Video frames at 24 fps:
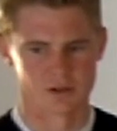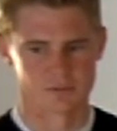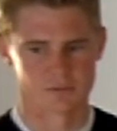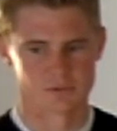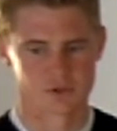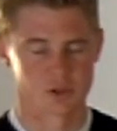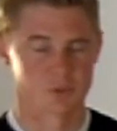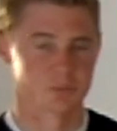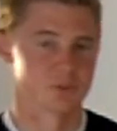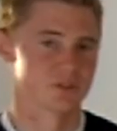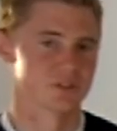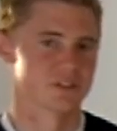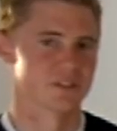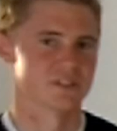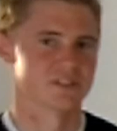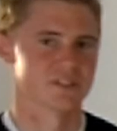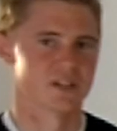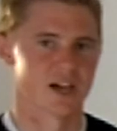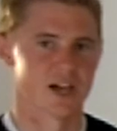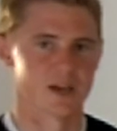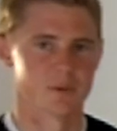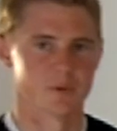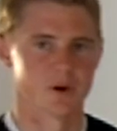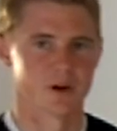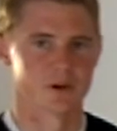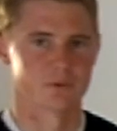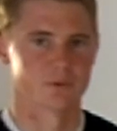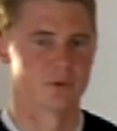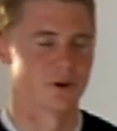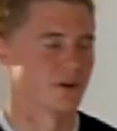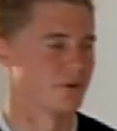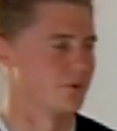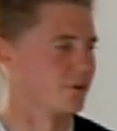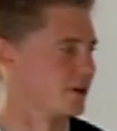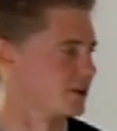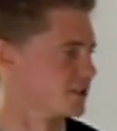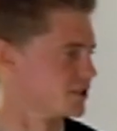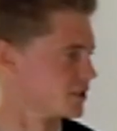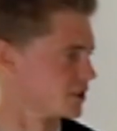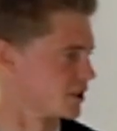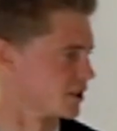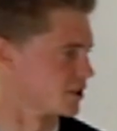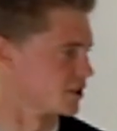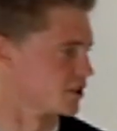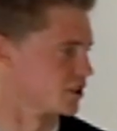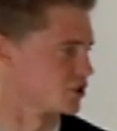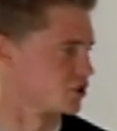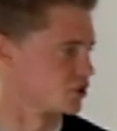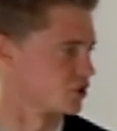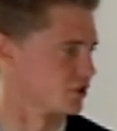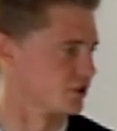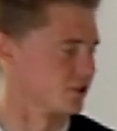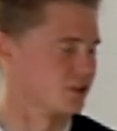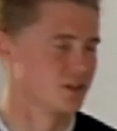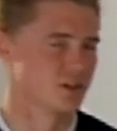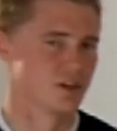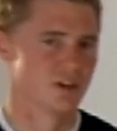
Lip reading: SuperSix High Mod Redracing Edition.